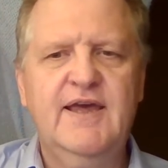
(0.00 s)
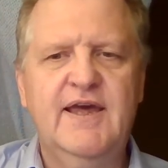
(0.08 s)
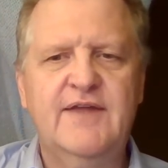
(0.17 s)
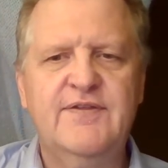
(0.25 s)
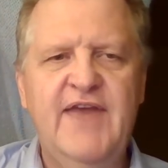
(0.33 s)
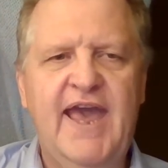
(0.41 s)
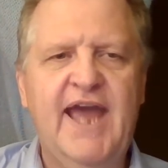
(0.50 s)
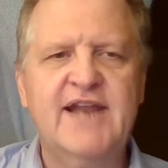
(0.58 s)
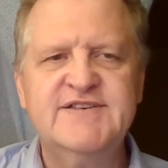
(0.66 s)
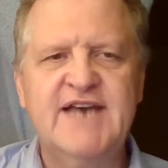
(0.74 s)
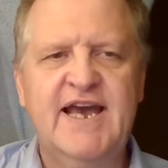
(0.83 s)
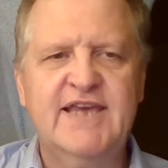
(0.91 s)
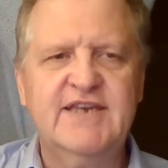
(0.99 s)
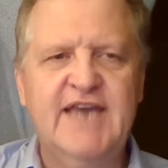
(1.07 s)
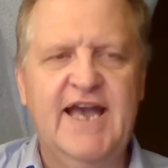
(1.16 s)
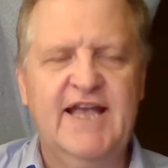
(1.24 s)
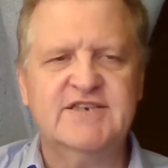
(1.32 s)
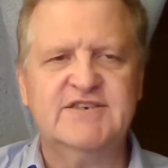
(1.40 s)
And that is how you
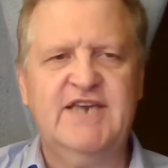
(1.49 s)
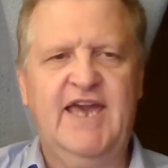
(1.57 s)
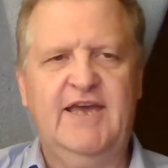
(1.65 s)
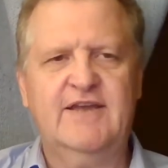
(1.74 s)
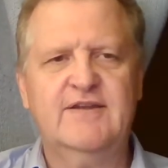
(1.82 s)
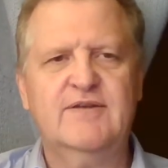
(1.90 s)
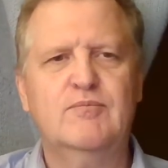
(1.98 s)
conjugate